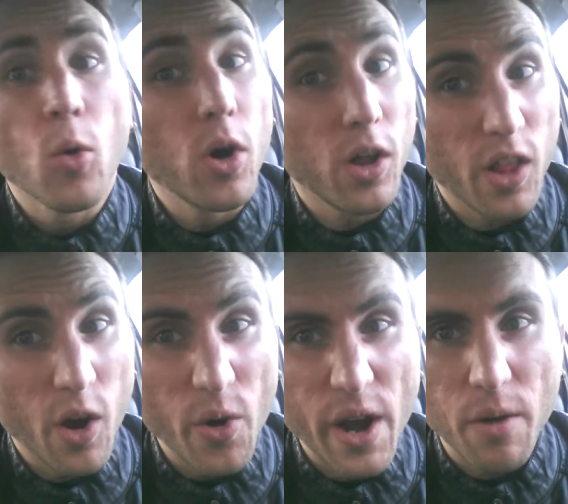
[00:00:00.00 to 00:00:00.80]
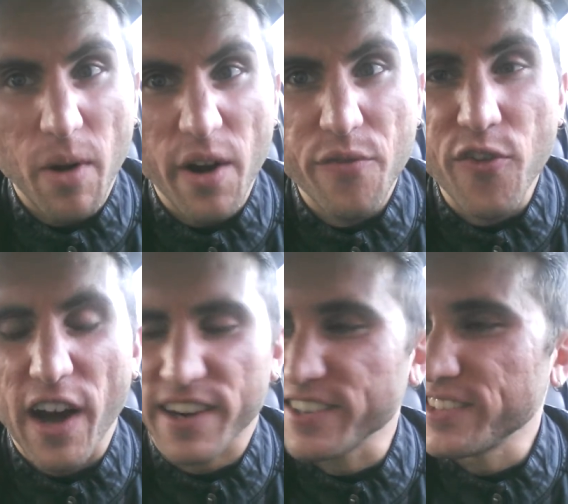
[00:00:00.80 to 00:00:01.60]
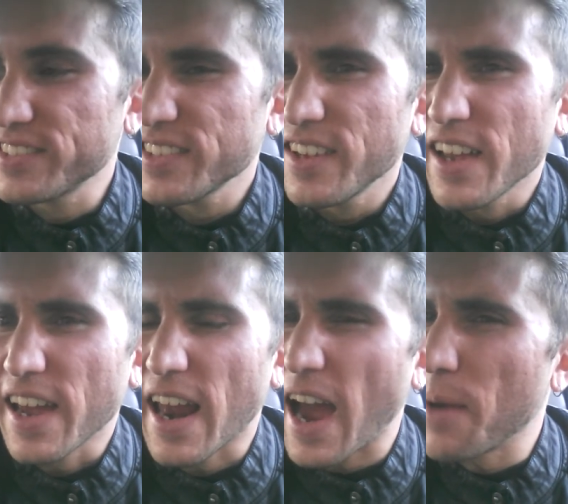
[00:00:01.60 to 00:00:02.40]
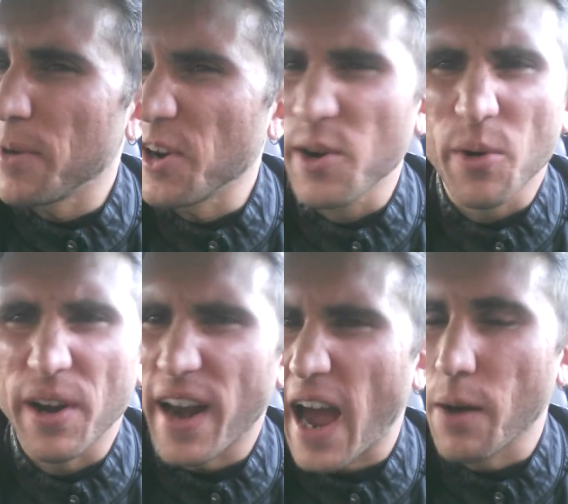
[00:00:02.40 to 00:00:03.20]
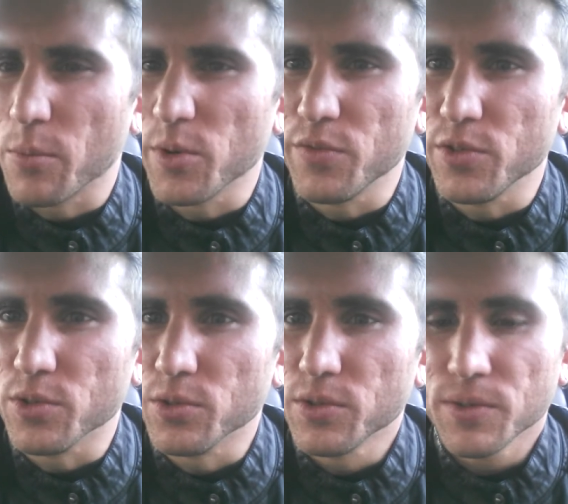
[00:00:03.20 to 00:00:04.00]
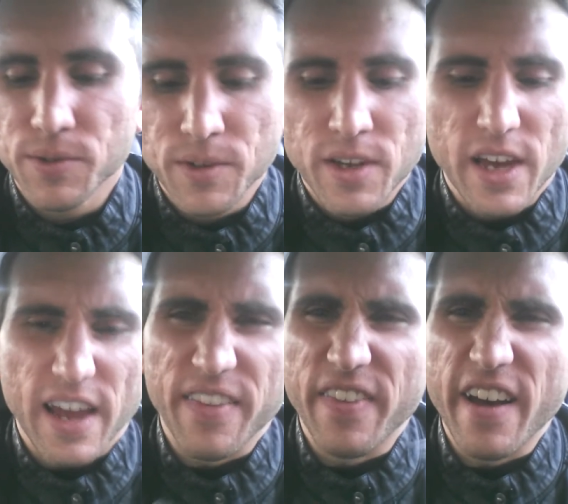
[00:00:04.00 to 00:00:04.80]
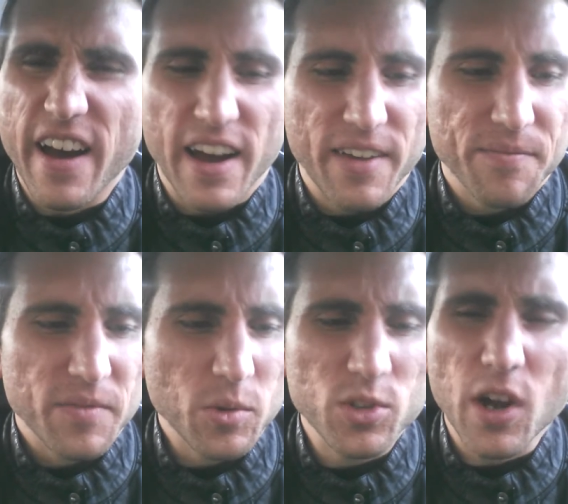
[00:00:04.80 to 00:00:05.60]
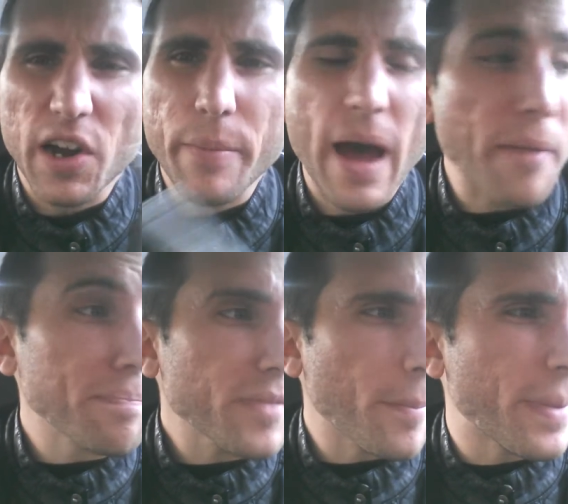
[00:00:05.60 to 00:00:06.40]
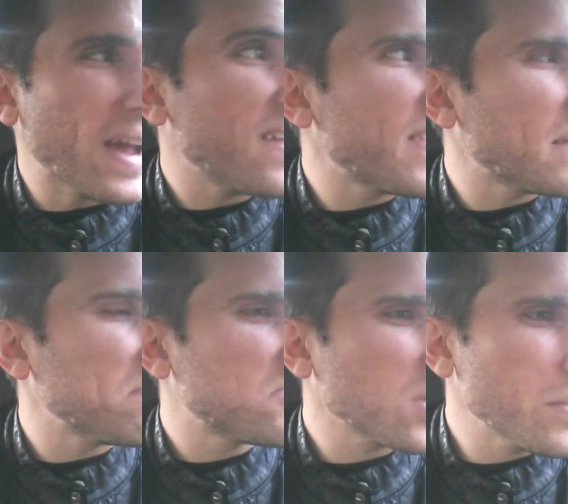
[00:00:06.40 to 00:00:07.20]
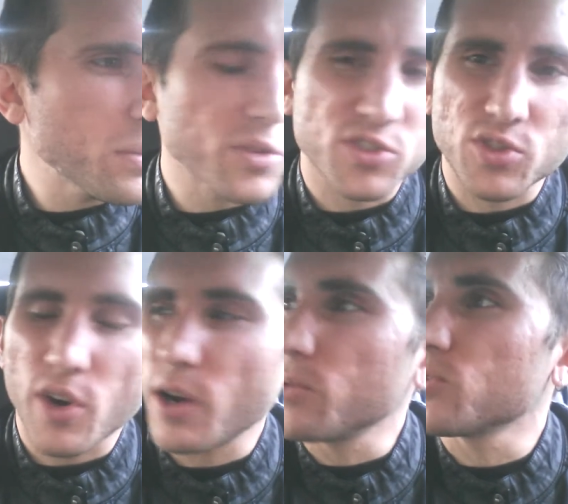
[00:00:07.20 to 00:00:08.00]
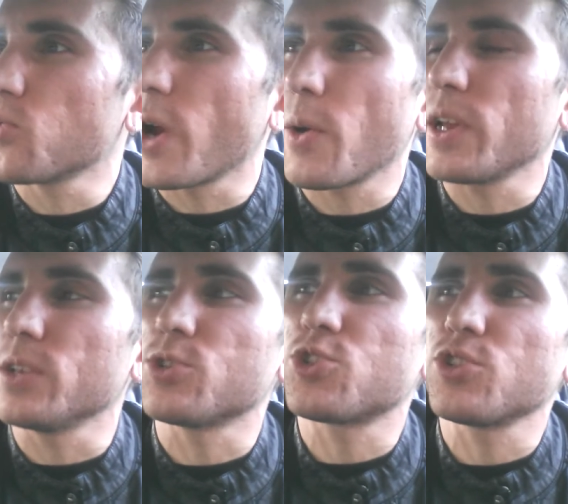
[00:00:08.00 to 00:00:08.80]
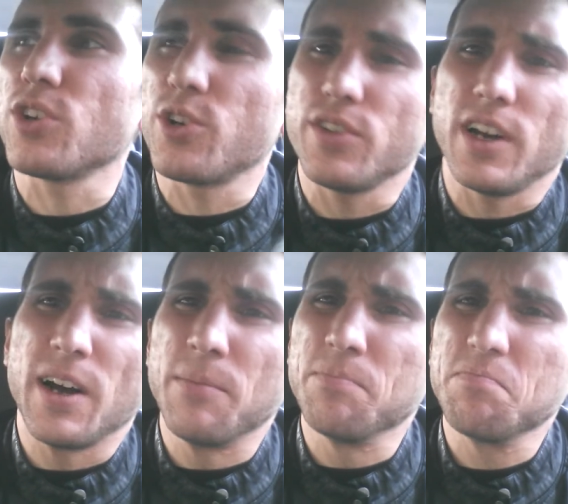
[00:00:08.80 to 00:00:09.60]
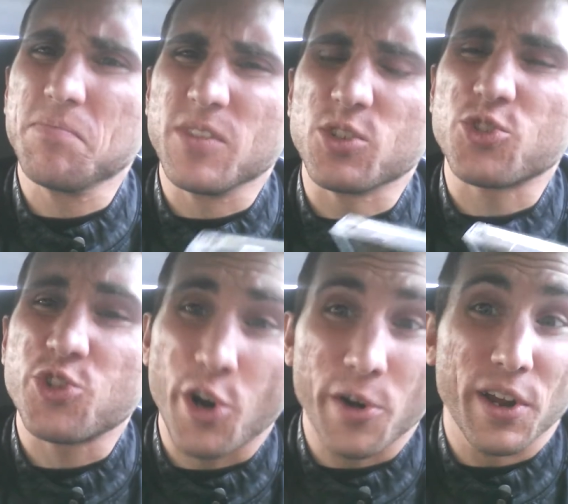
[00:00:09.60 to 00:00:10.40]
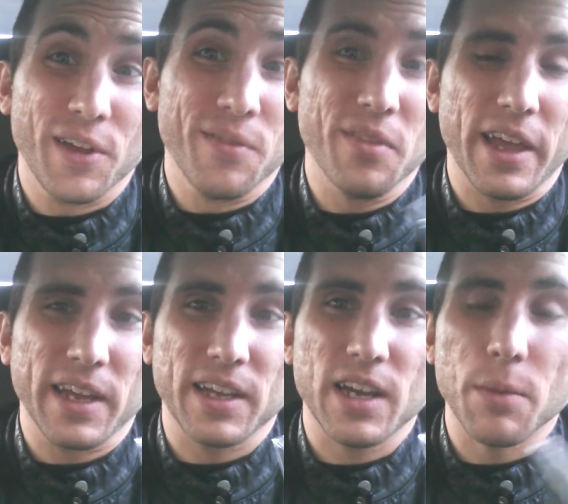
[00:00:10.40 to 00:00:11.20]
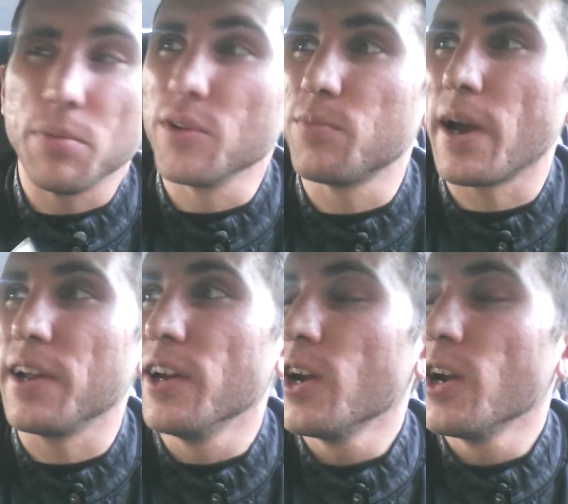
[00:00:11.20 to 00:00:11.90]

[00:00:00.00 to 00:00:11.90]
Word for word: Well, hello there, motherfuckers. And I am here with an album review. And uh, I'm going to talk about a band that some people saw I was wearing the, sh- er, um, the shirt in like a couple of my